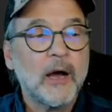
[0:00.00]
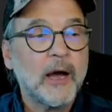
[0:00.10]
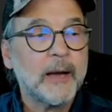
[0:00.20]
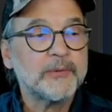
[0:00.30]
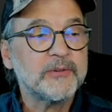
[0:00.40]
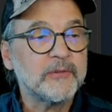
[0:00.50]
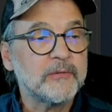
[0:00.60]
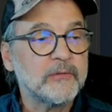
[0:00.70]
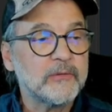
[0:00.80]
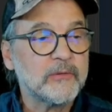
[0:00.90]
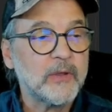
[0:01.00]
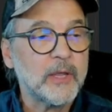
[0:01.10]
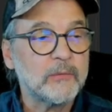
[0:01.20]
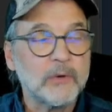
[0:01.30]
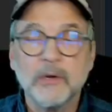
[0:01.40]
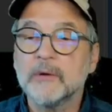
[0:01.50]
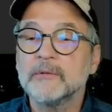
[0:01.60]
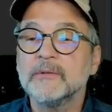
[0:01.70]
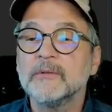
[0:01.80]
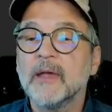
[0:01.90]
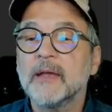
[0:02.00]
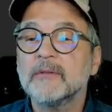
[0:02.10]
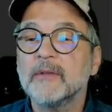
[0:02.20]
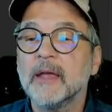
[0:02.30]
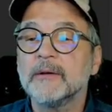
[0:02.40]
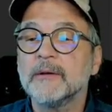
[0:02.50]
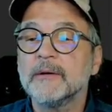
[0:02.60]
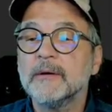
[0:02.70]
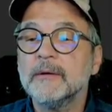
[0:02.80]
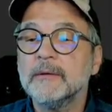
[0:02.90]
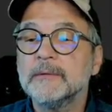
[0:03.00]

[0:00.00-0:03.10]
Options, and we'll go to Text Editor.